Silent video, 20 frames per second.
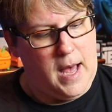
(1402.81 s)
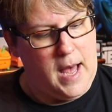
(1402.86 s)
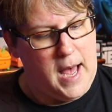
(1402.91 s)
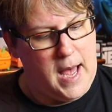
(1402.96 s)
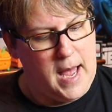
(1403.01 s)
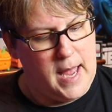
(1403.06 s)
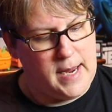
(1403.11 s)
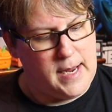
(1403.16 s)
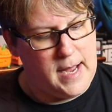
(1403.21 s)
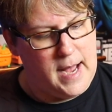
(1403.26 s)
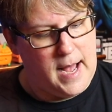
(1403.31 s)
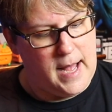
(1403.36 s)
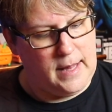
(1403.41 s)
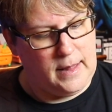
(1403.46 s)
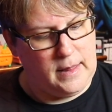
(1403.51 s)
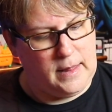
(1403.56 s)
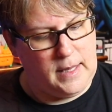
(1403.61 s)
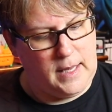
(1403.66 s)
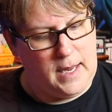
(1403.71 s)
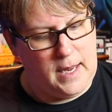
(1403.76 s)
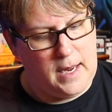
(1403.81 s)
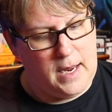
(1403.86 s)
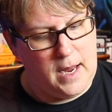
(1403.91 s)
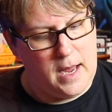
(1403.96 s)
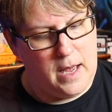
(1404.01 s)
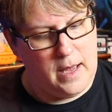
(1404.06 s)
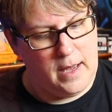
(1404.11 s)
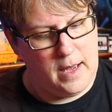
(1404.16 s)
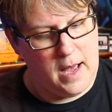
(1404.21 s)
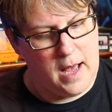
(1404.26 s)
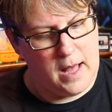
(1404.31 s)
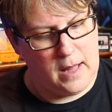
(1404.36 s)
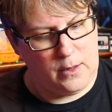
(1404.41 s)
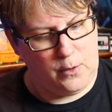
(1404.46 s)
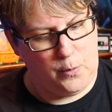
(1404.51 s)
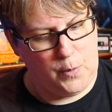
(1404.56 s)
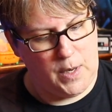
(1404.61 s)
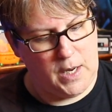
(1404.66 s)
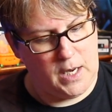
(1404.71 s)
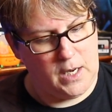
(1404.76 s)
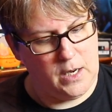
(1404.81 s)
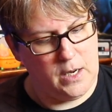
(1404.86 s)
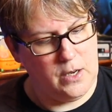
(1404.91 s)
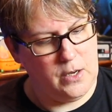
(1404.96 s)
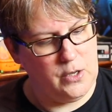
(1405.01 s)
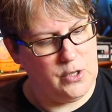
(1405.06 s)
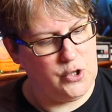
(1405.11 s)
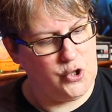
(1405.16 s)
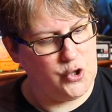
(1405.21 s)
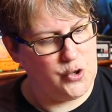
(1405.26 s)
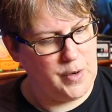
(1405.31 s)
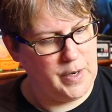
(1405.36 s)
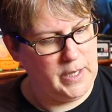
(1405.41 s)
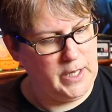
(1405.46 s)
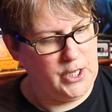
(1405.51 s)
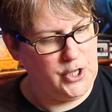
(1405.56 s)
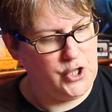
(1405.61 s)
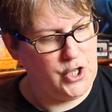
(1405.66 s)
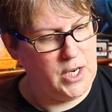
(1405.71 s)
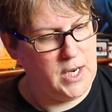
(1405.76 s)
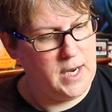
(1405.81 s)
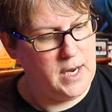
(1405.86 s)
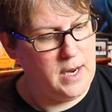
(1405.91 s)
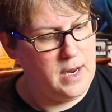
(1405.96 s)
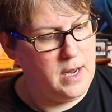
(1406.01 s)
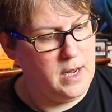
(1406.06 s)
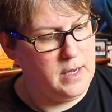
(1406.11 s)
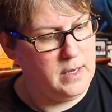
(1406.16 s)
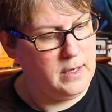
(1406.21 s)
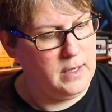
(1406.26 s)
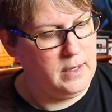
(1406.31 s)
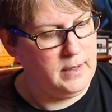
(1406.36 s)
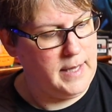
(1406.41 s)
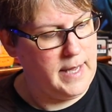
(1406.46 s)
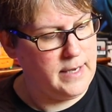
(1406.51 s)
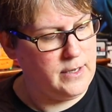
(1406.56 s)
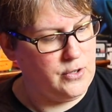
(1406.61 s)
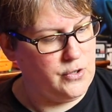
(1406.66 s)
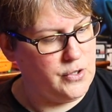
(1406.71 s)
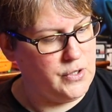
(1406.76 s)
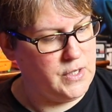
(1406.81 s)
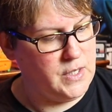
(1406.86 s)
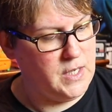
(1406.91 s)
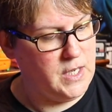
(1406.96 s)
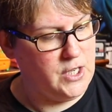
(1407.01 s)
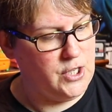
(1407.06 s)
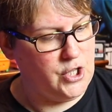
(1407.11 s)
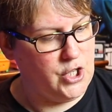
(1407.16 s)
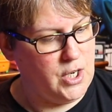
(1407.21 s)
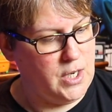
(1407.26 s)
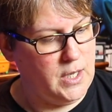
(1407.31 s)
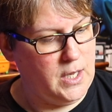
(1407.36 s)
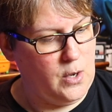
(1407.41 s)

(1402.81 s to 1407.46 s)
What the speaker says: I got the Halloween Trilogy Collector's Edition,